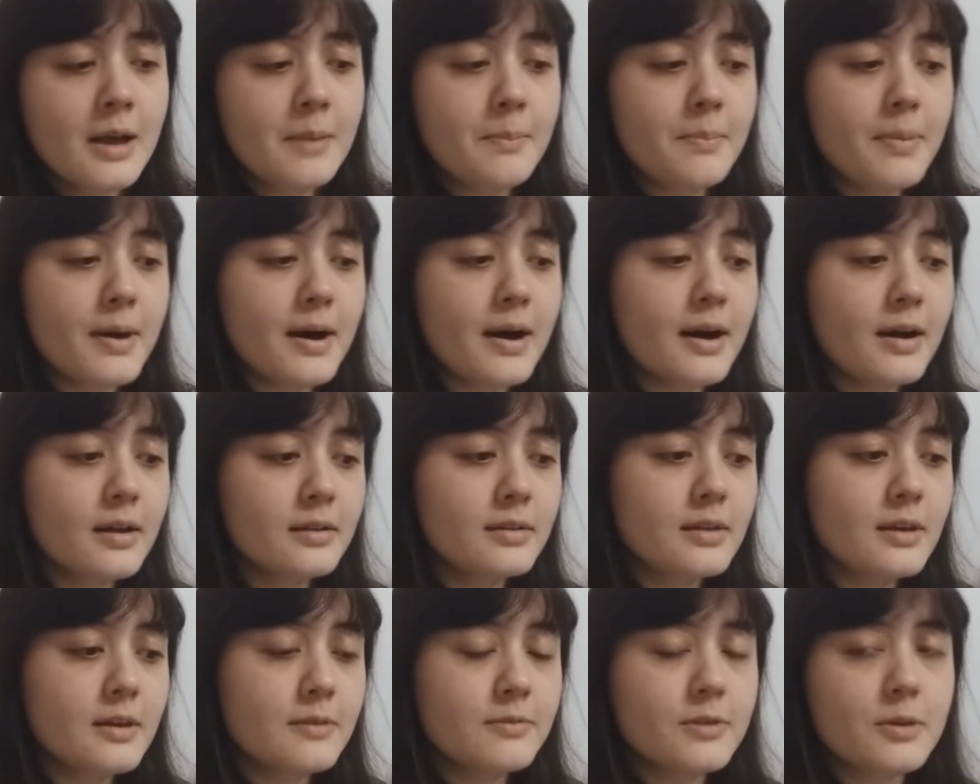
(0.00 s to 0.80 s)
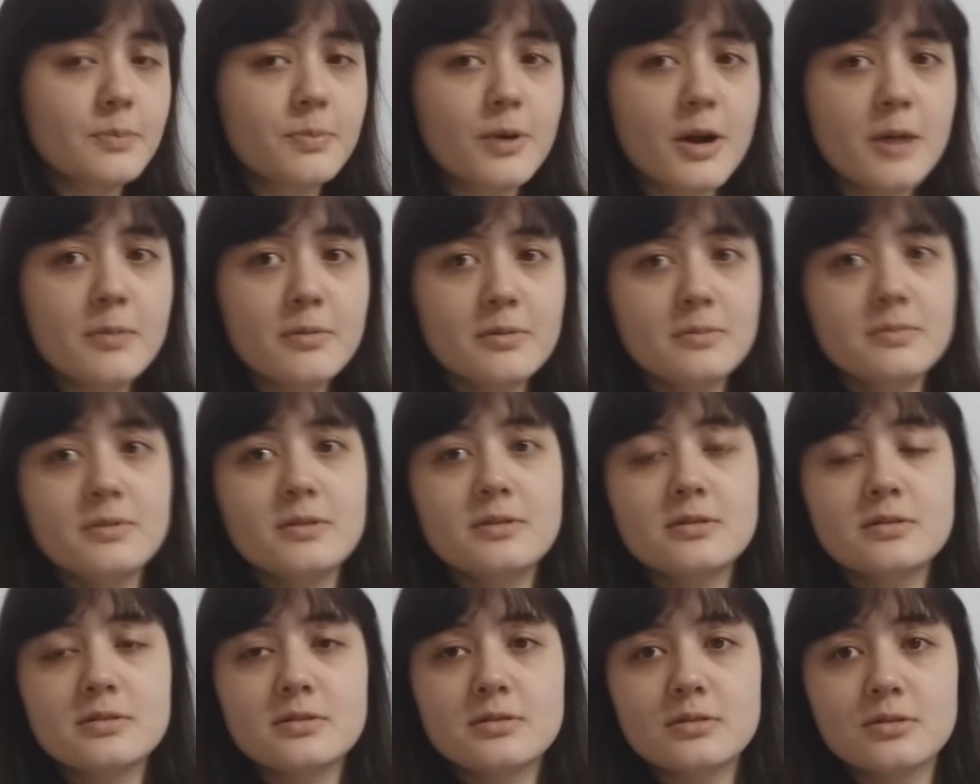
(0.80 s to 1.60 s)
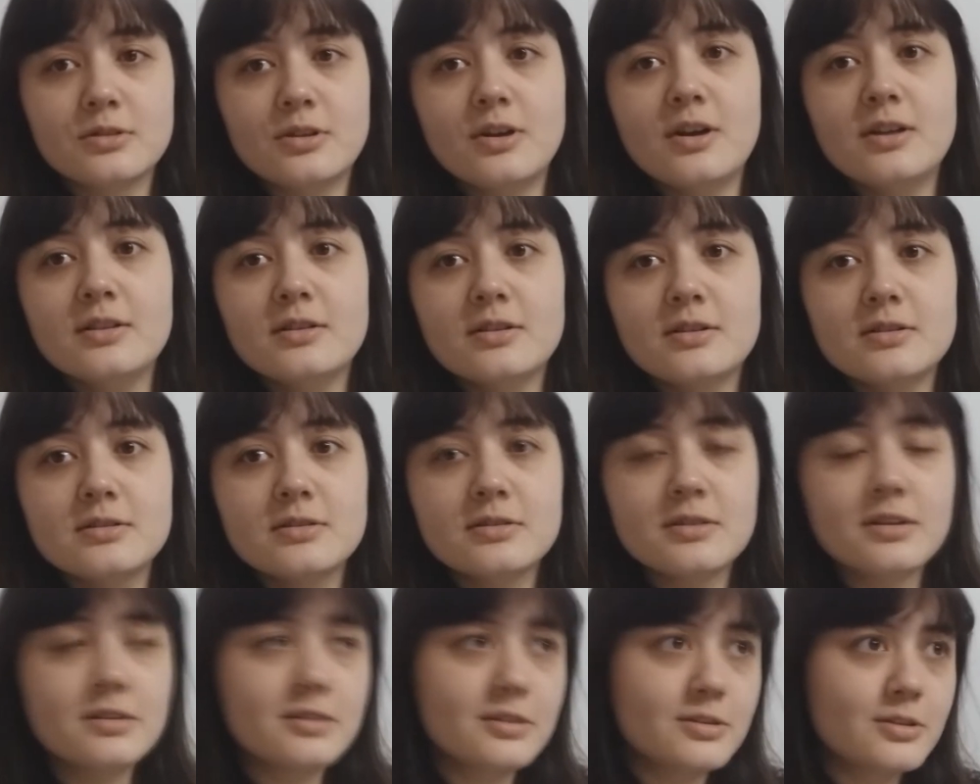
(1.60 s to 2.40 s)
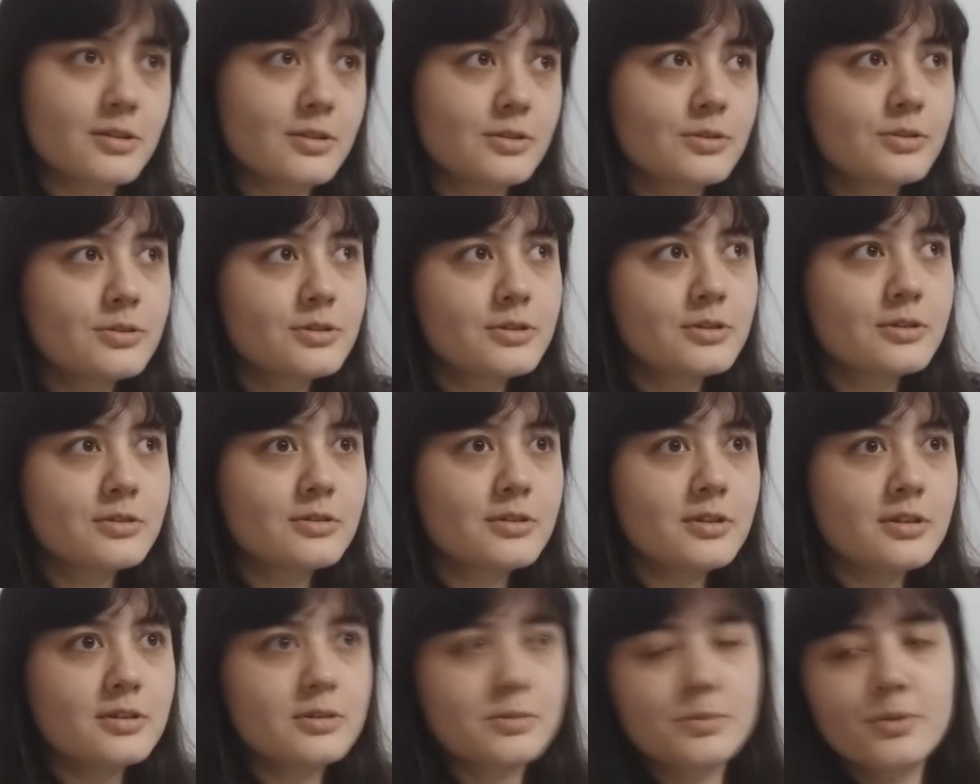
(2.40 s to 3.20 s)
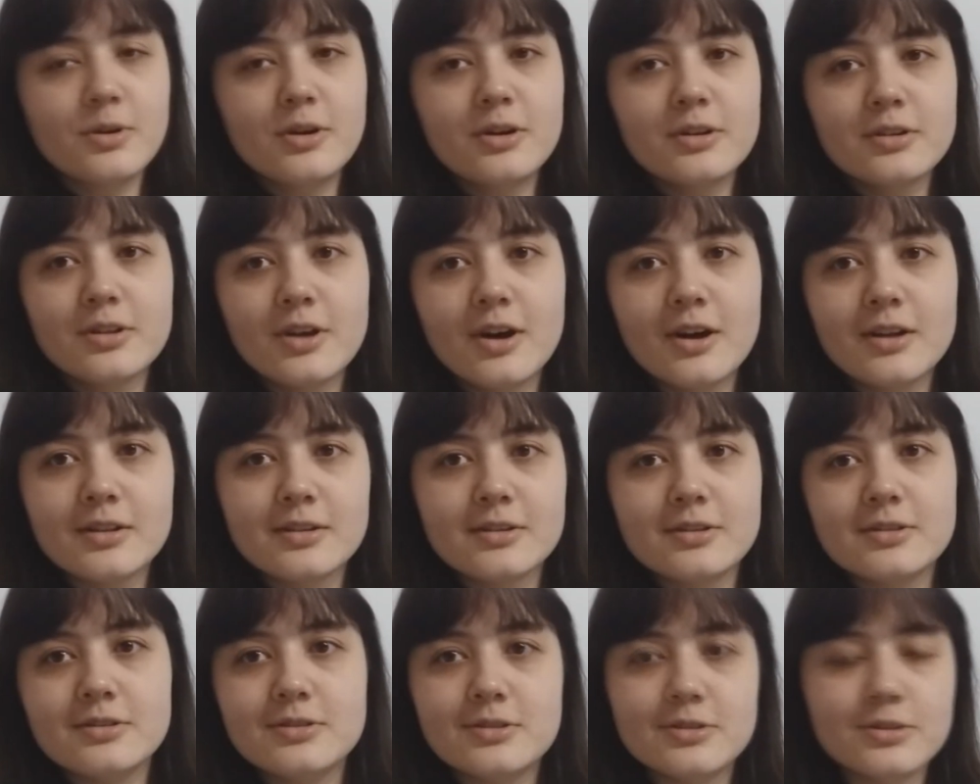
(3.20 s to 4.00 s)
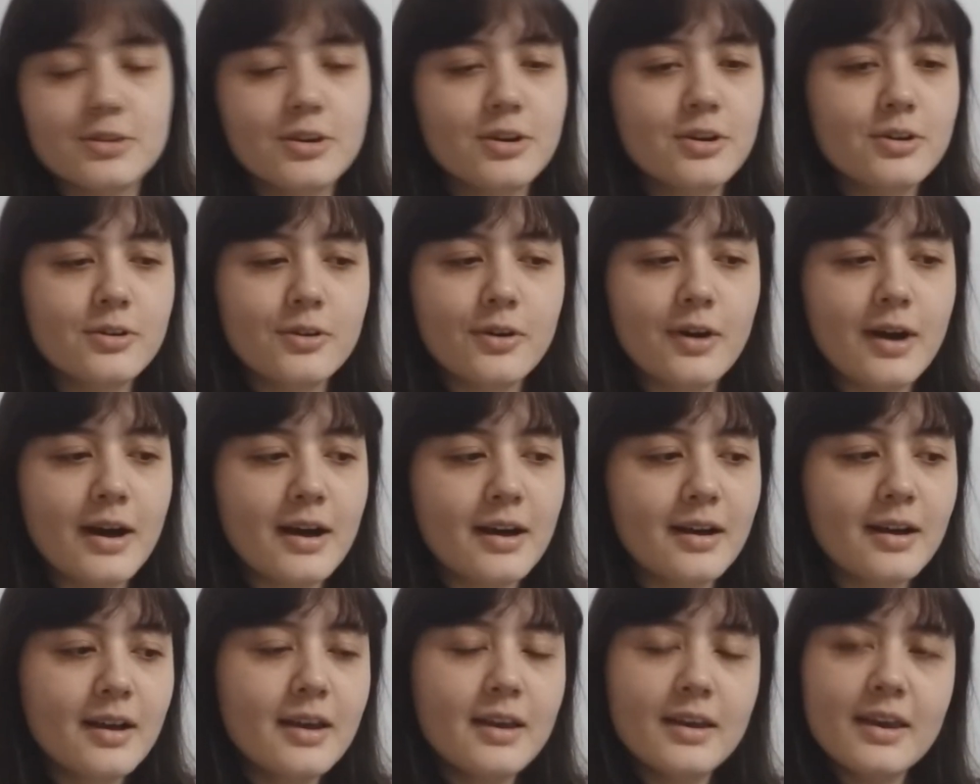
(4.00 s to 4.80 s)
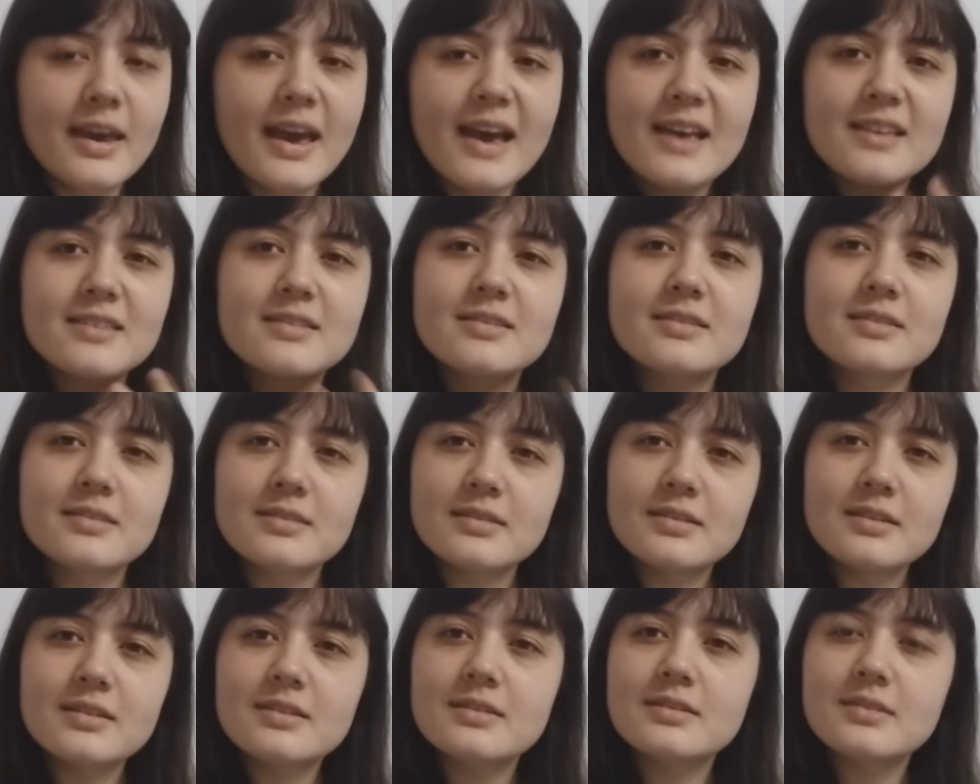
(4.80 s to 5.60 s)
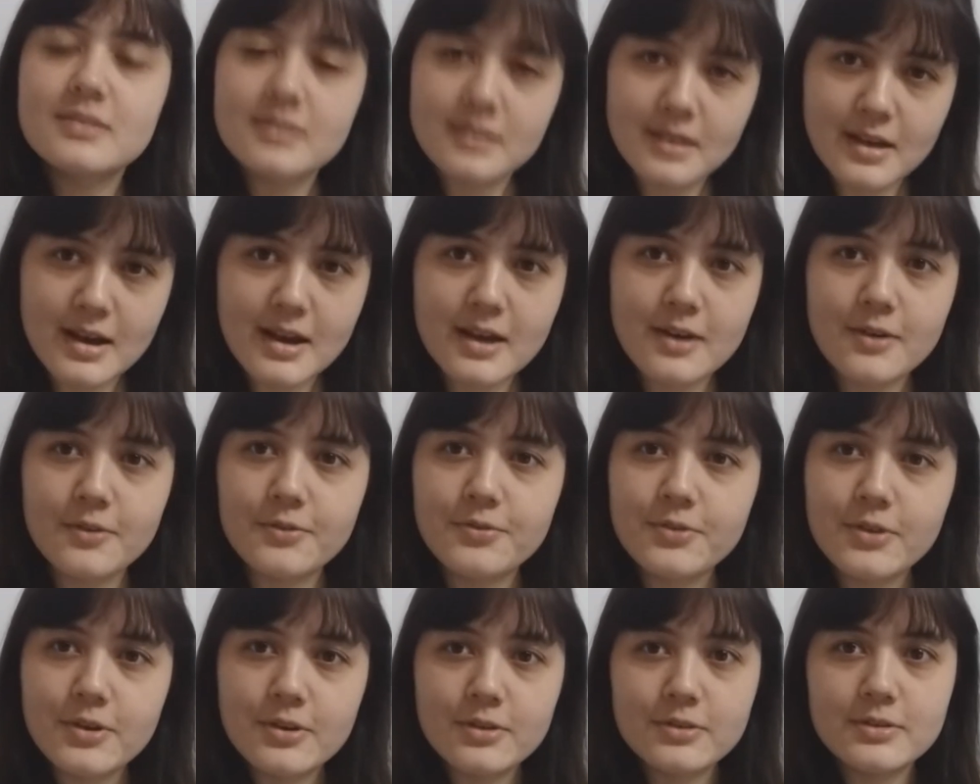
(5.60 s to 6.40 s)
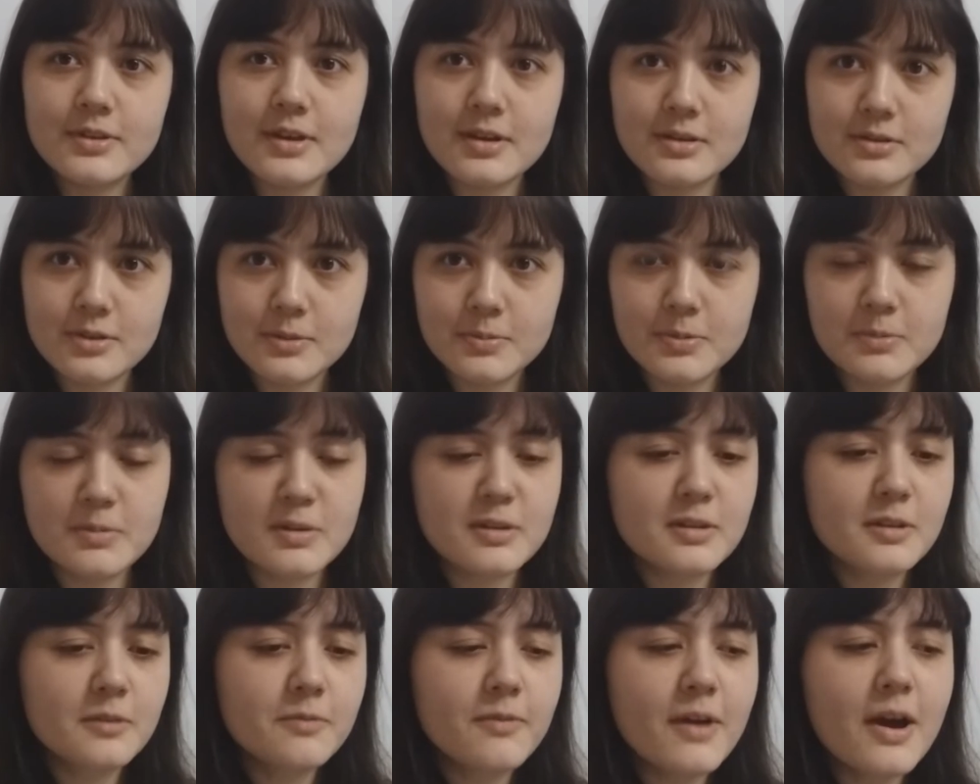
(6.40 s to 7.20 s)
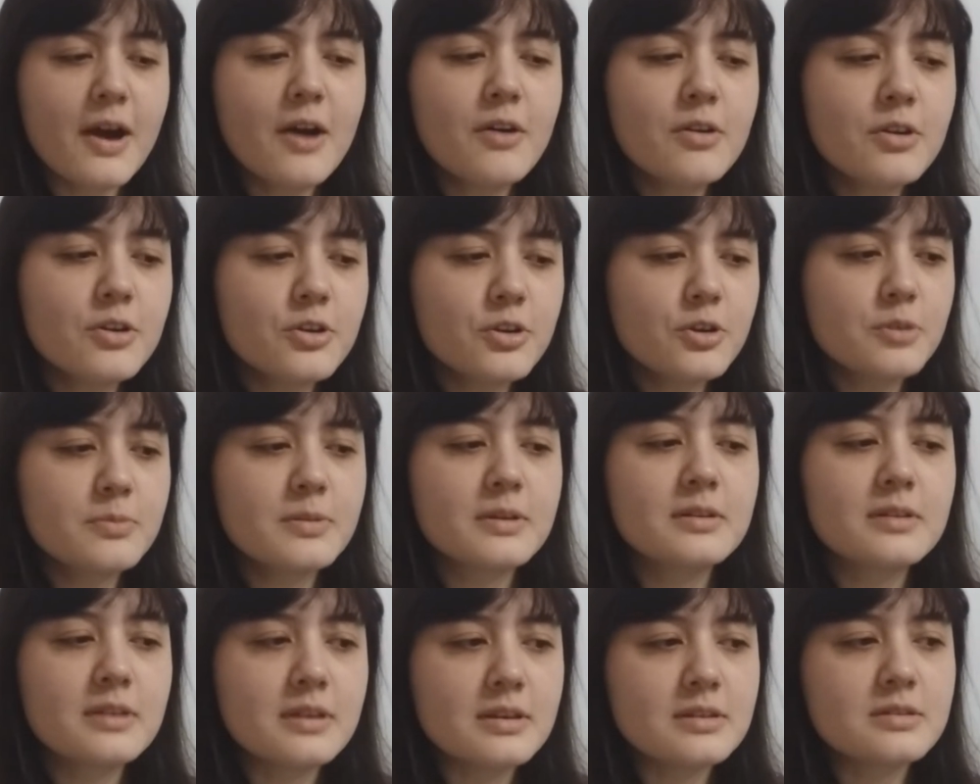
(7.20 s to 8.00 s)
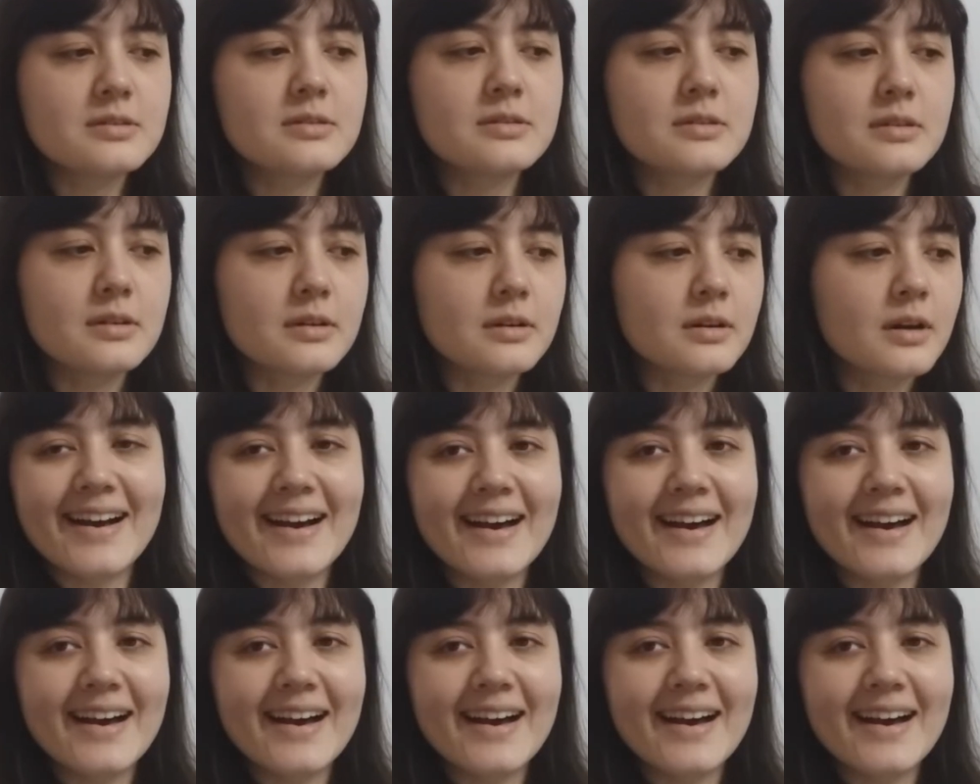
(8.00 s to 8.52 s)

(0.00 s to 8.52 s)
But if the problem is knowledge, then the solution is more knowledge. You know, he has this kind of view that's optimistic, very humanistic.